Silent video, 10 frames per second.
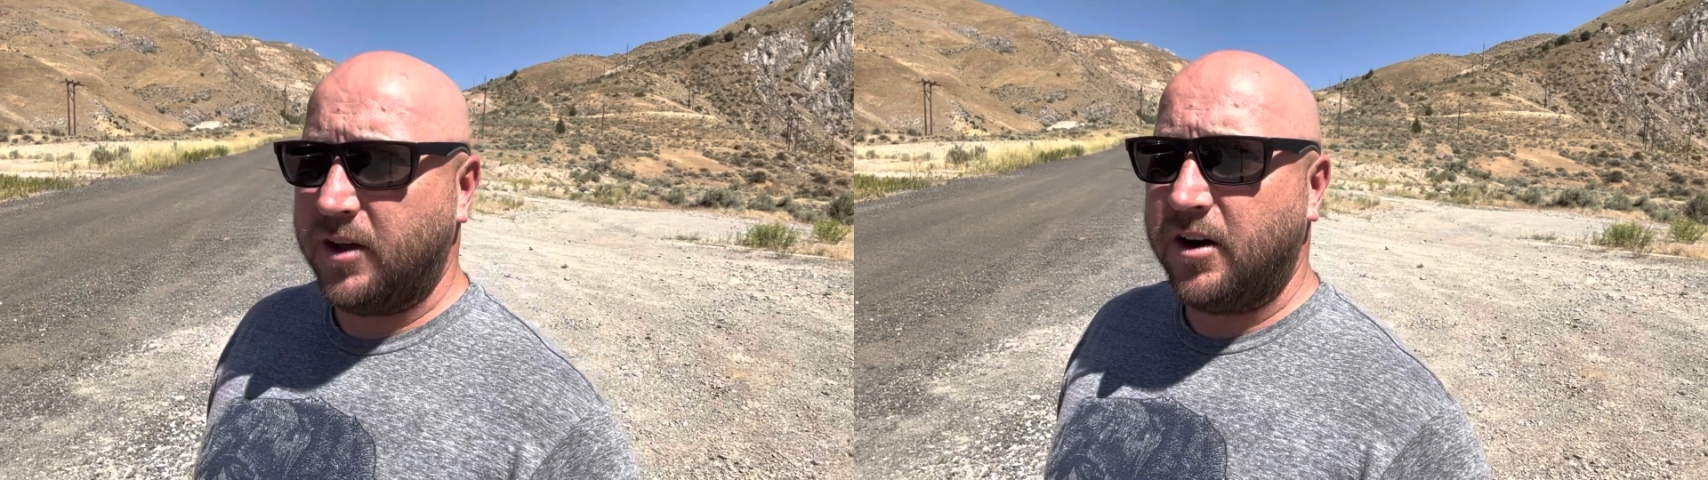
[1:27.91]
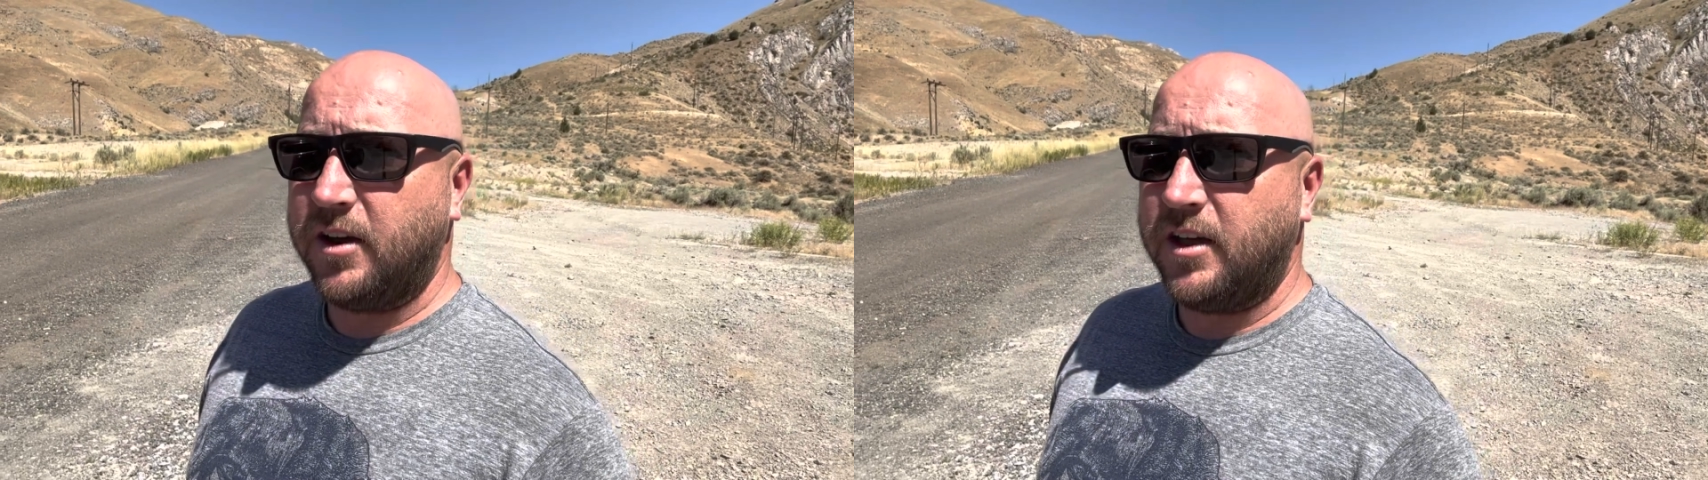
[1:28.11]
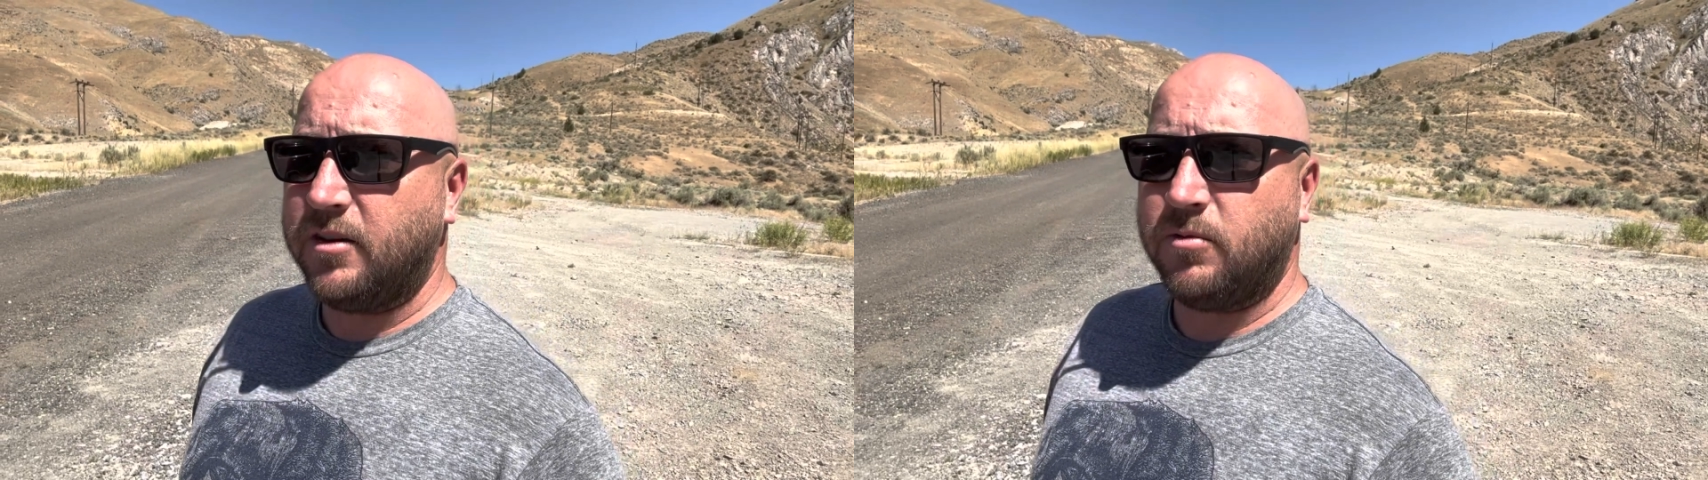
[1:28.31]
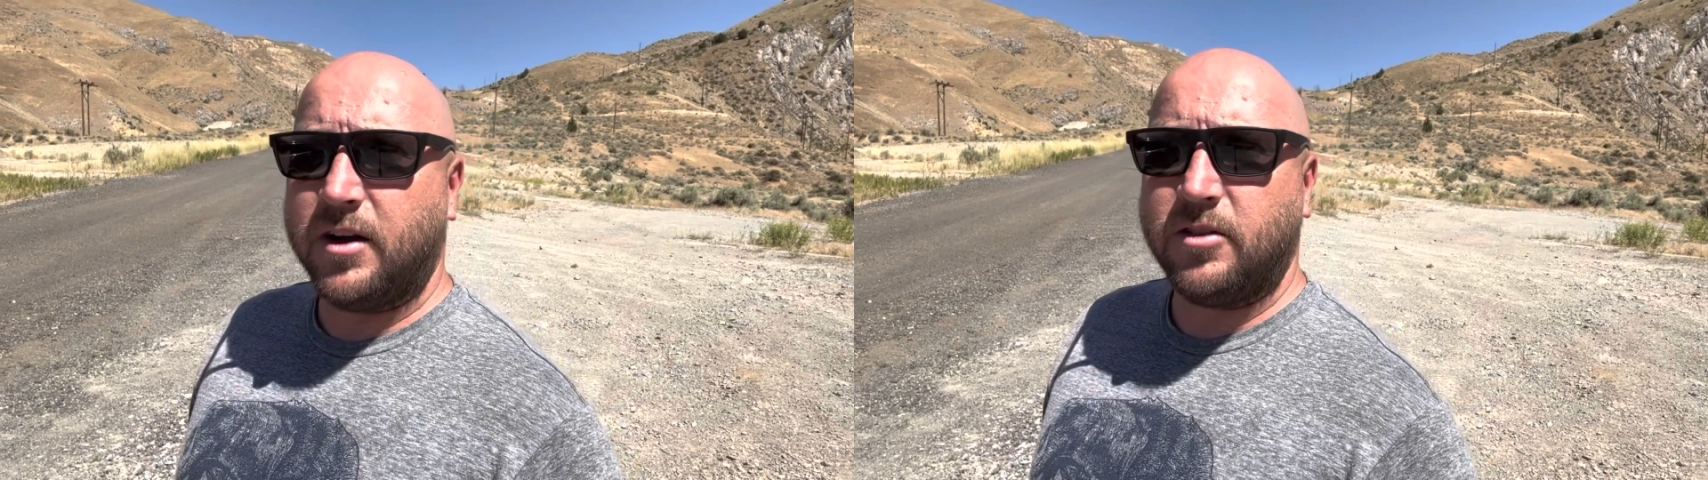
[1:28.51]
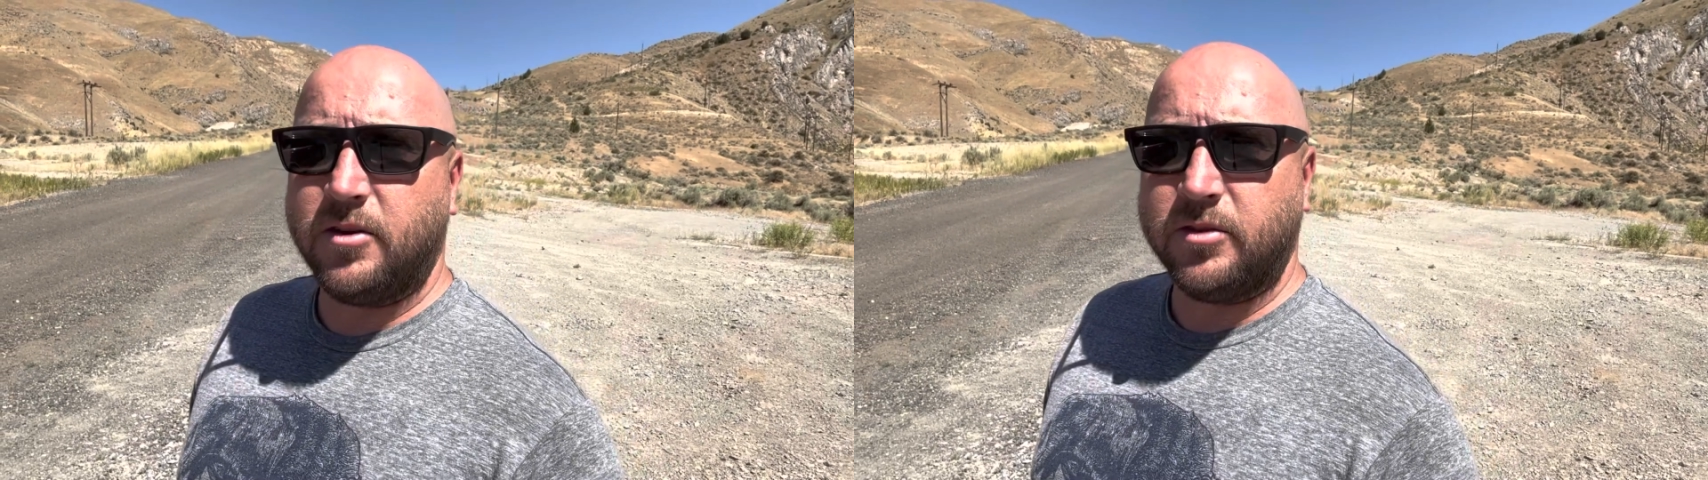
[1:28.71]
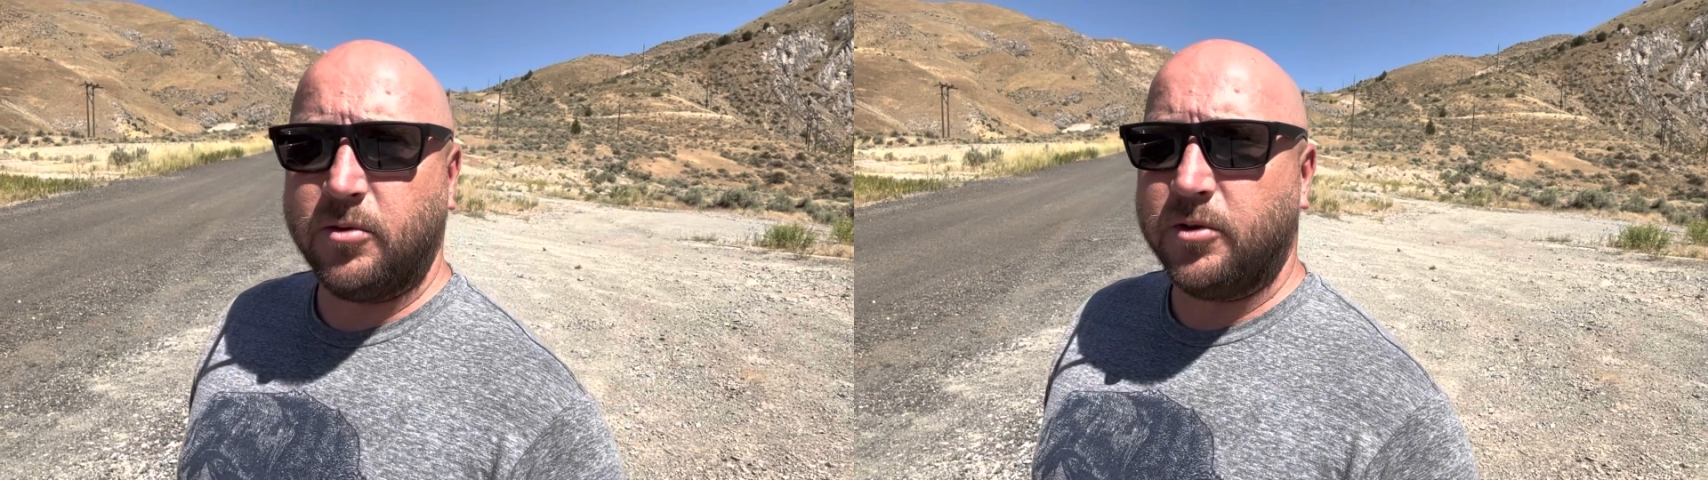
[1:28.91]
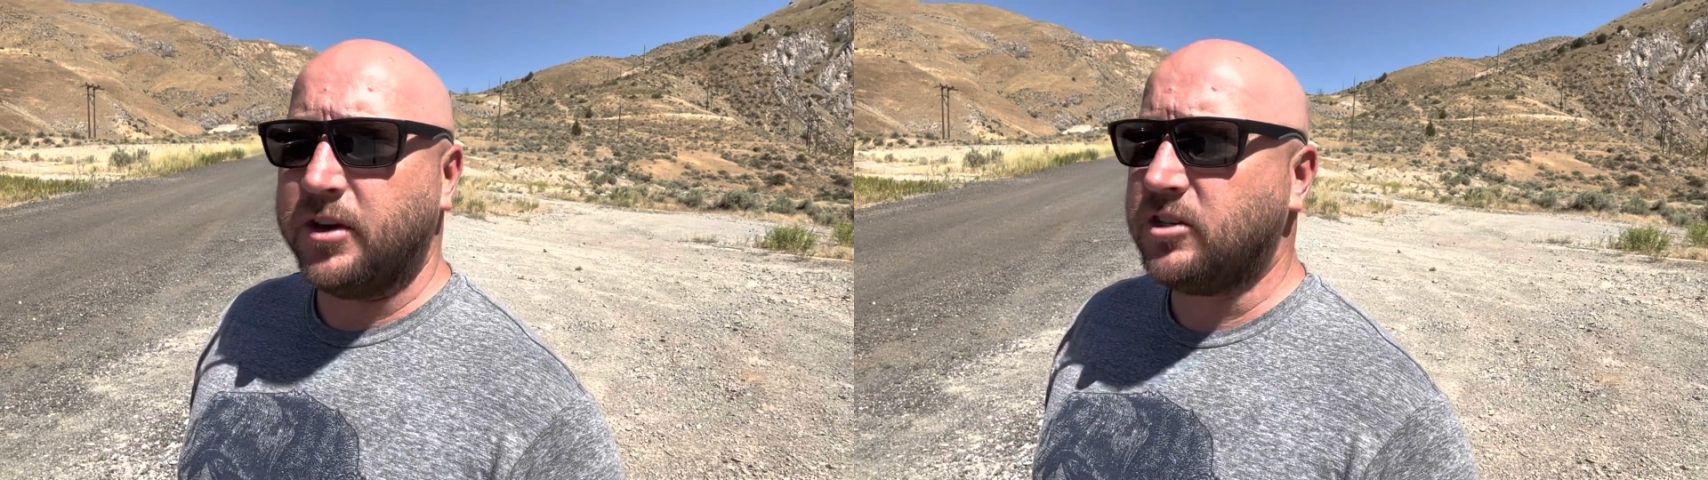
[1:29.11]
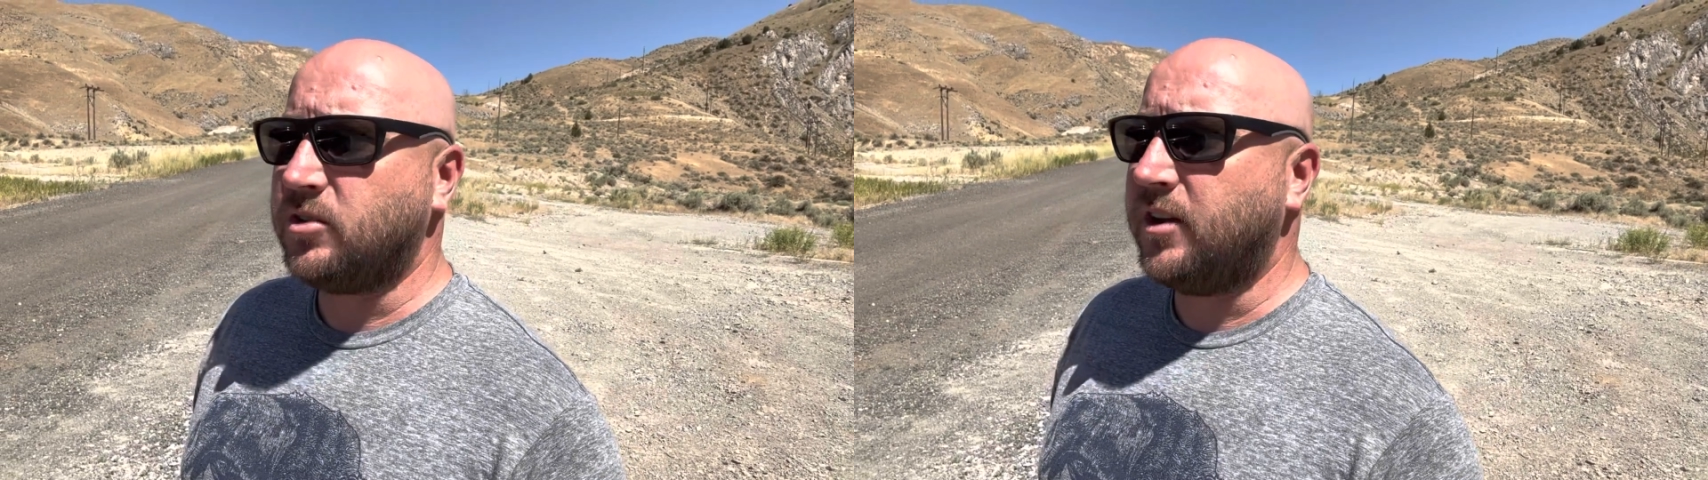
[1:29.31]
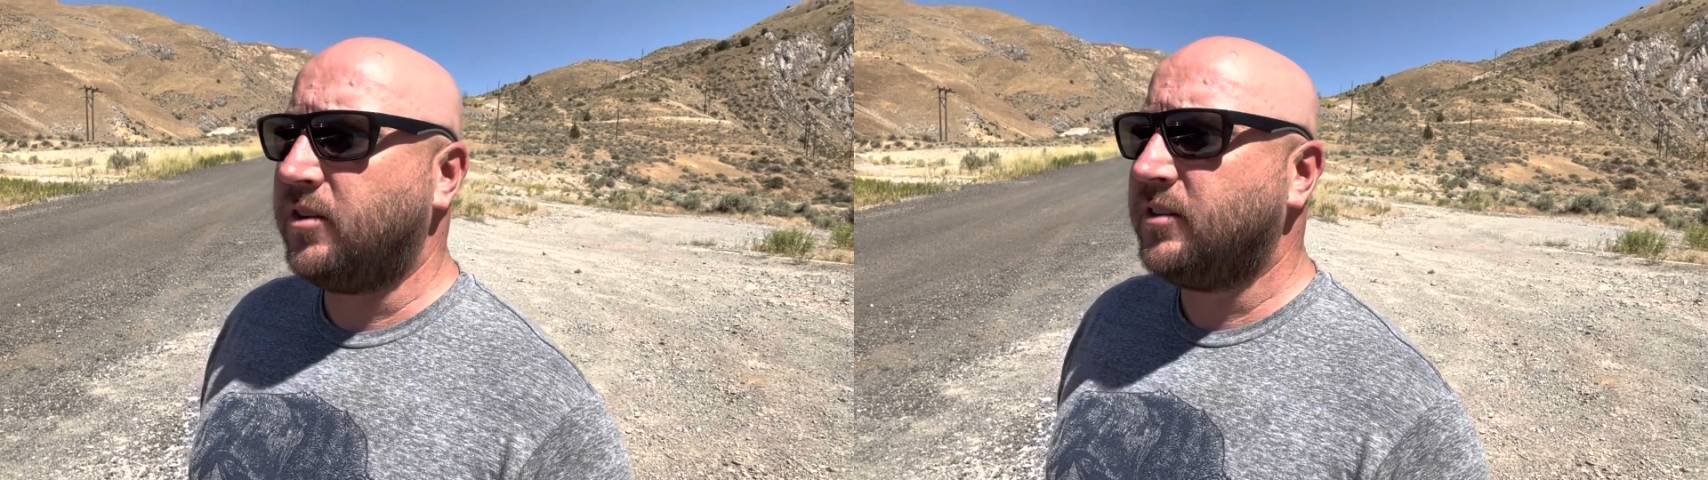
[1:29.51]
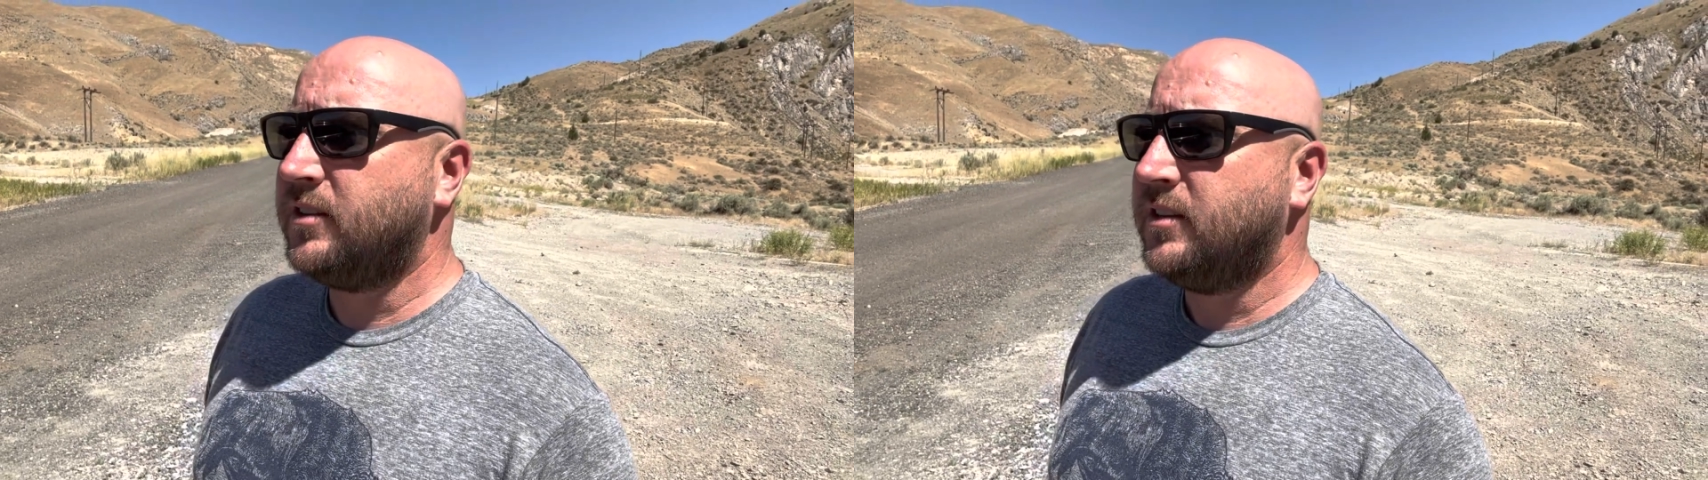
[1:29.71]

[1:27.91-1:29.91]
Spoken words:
area right along the Oregon Trail,